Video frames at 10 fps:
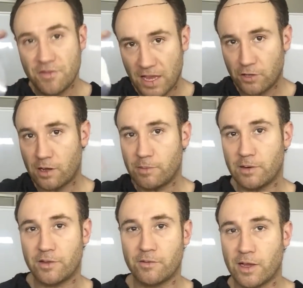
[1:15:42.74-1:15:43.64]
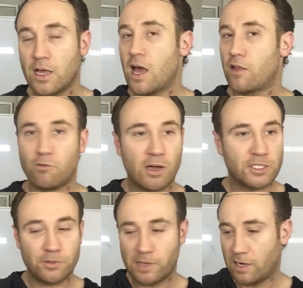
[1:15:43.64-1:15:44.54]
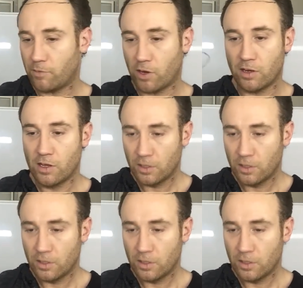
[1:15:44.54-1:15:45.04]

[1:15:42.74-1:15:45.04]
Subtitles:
then you'll be able to think about it. Otherwise, you'll end up going,